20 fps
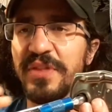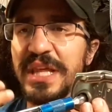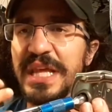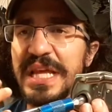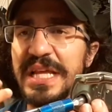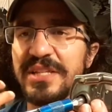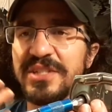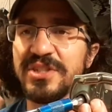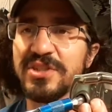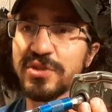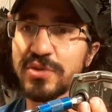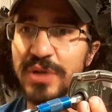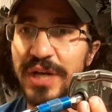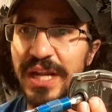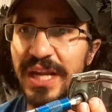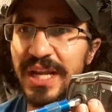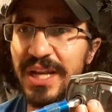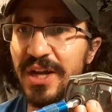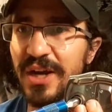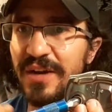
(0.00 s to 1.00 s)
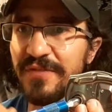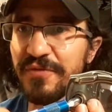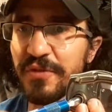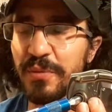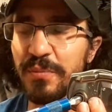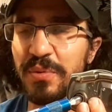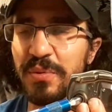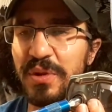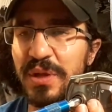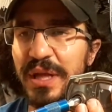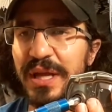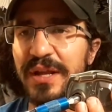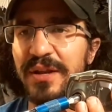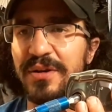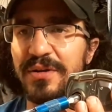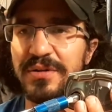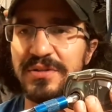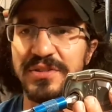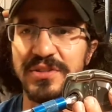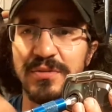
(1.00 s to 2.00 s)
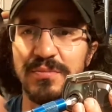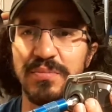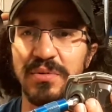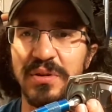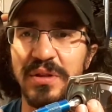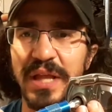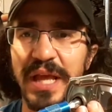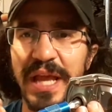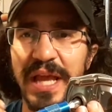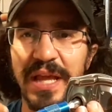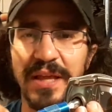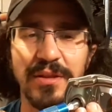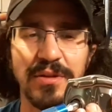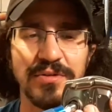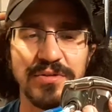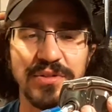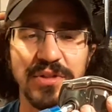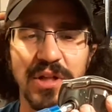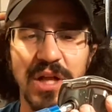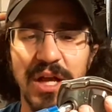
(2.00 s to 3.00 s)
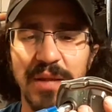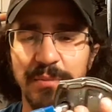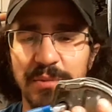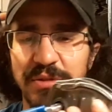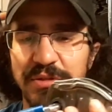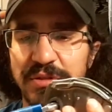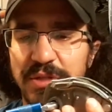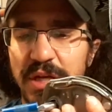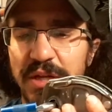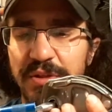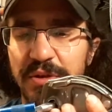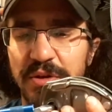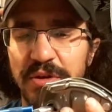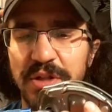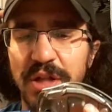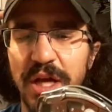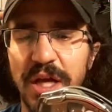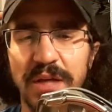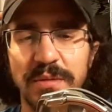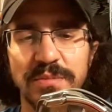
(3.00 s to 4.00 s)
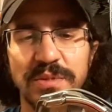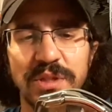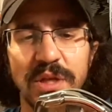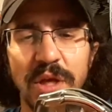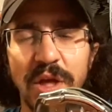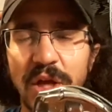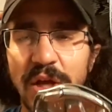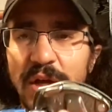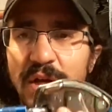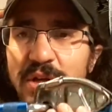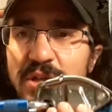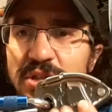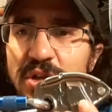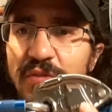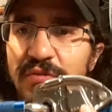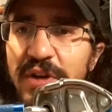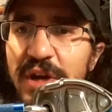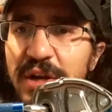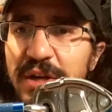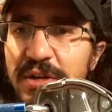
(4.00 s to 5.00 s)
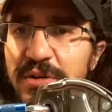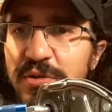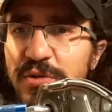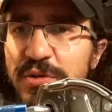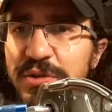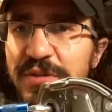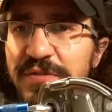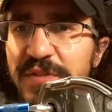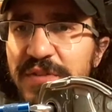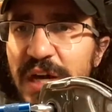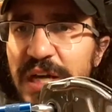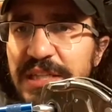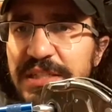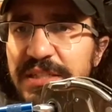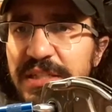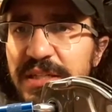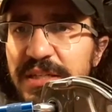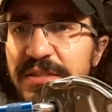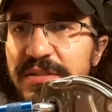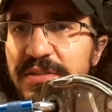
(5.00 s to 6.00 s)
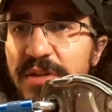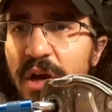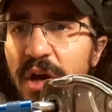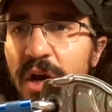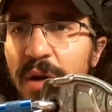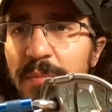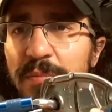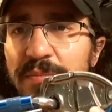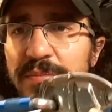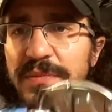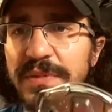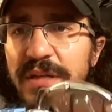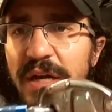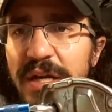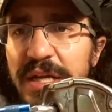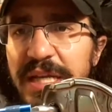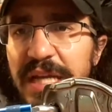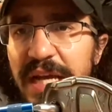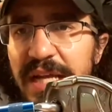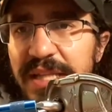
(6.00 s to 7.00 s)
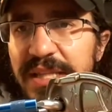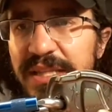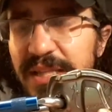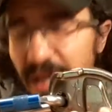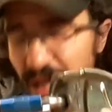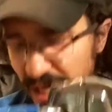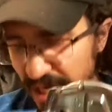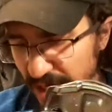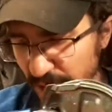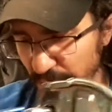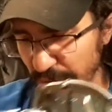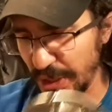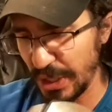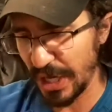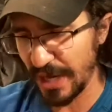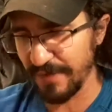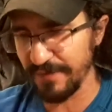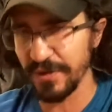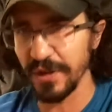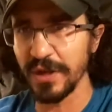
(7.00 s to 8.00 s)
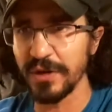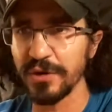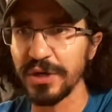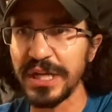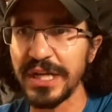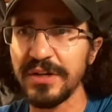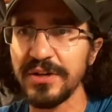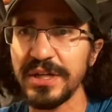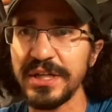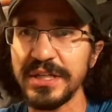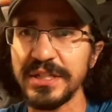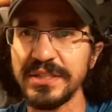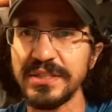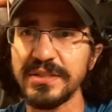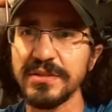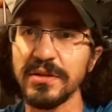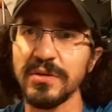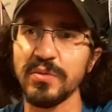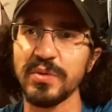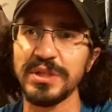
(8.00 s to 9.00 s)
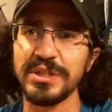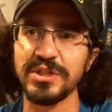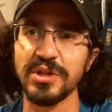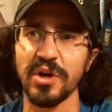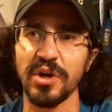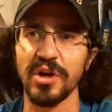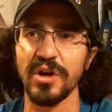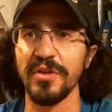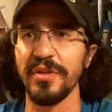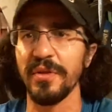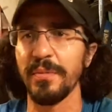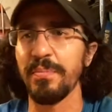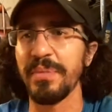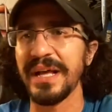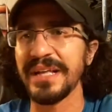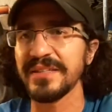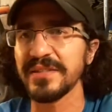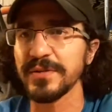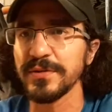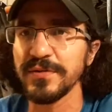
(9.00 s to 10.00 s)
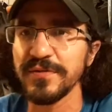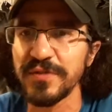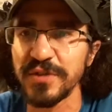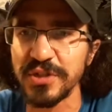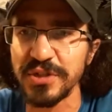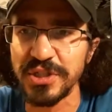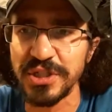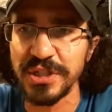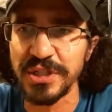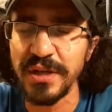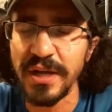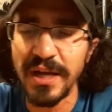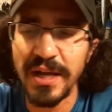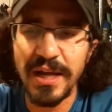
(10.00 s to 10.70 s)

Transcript: the strain off the belayer as they're belaying those climbers on their climbs. So very cool devices. Again, I only have the Gree-Grees, which are the Petzl version,